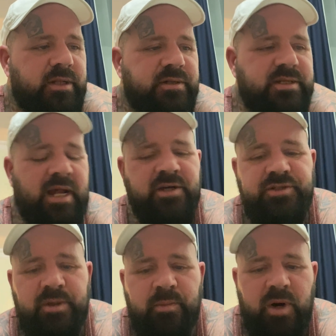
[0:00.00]
and slash
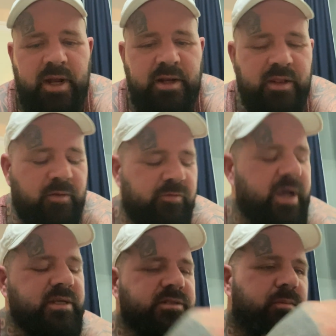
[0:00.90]
someone and the
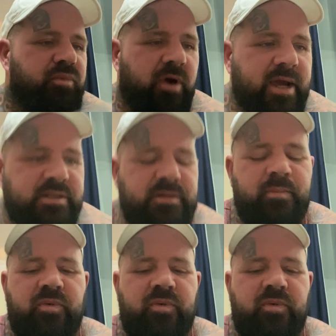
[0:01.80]
razor breaks,